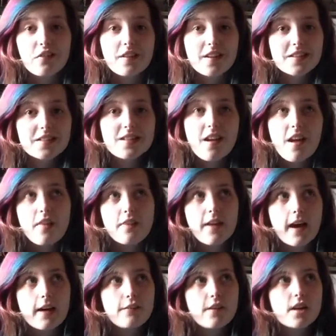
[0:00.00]
on this,
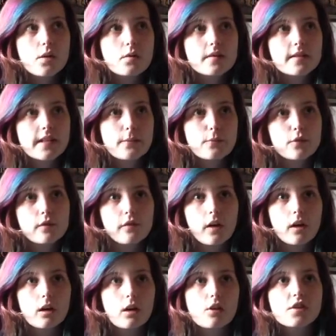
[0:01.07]
that if I don't sleep for a
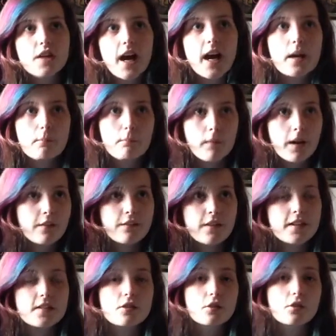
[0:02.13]
very long time, my
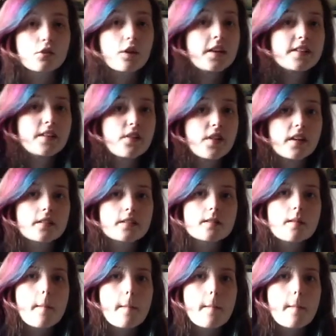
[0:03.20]
face does crazy things.